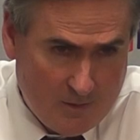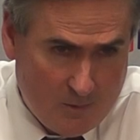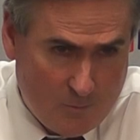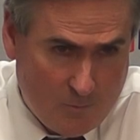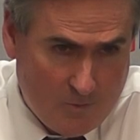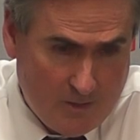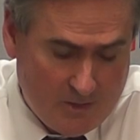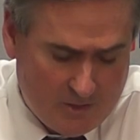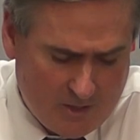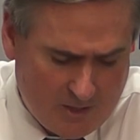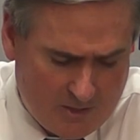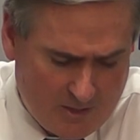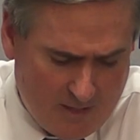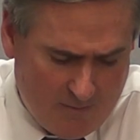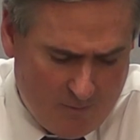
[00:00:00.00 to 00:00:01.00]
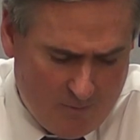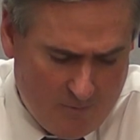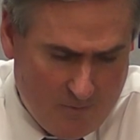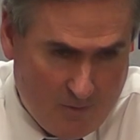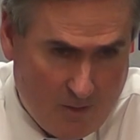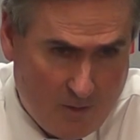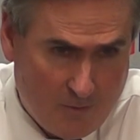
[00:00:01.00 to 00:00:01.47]
26 of
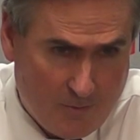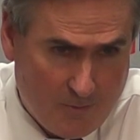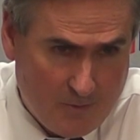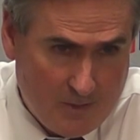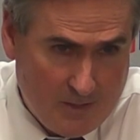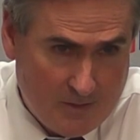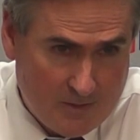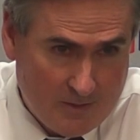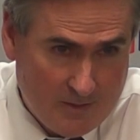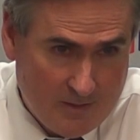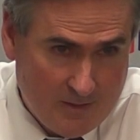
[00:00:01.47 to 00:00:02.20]
them are threes.